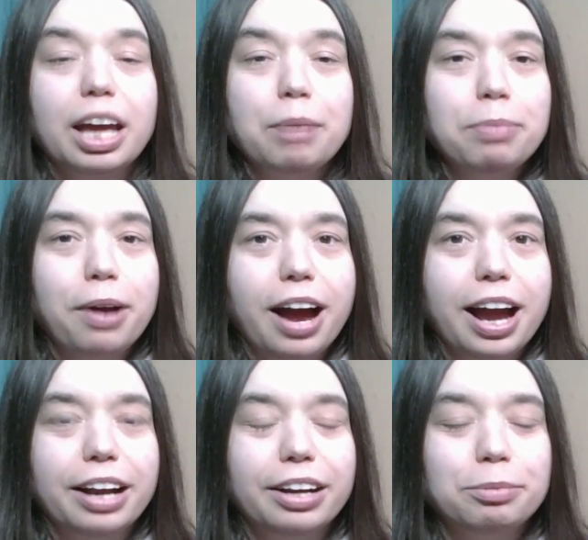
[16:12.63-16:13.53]

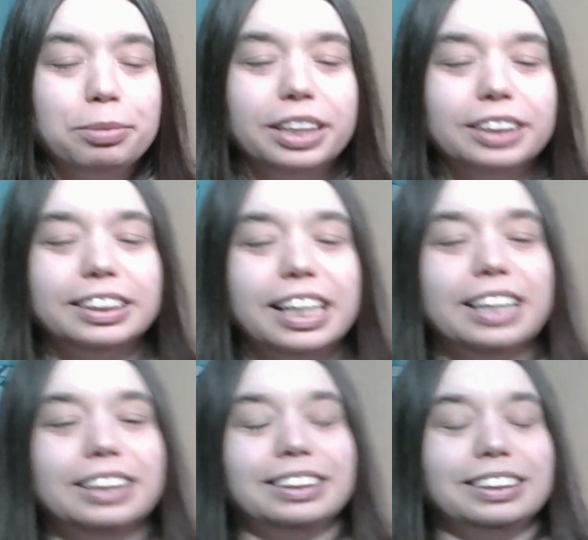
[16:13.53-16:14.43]
empire, because that
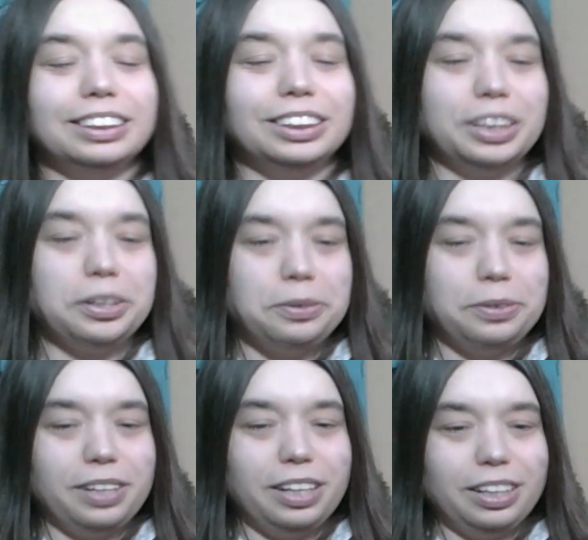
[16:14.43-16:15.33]
is the show,